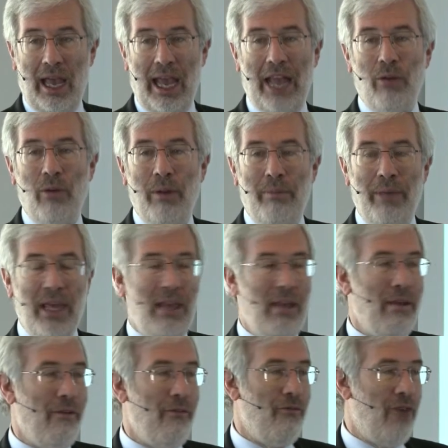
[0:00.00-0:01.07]
it will be
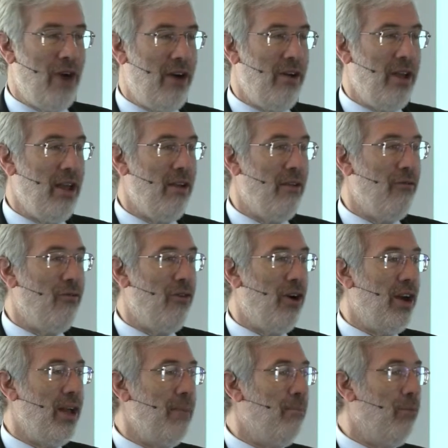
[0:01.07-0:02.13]
very,
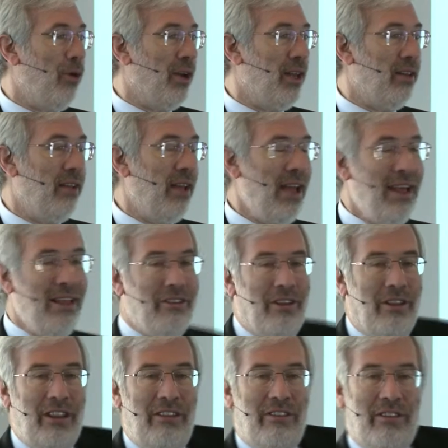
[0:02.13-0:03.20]
very important.
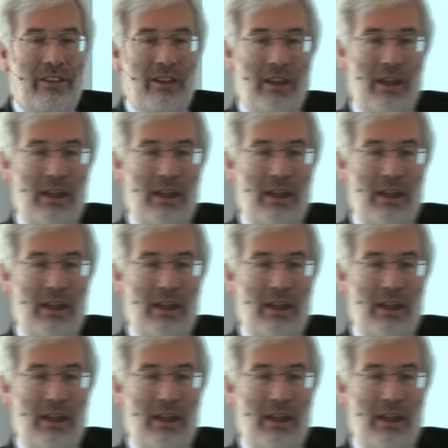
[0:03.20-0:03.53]
So this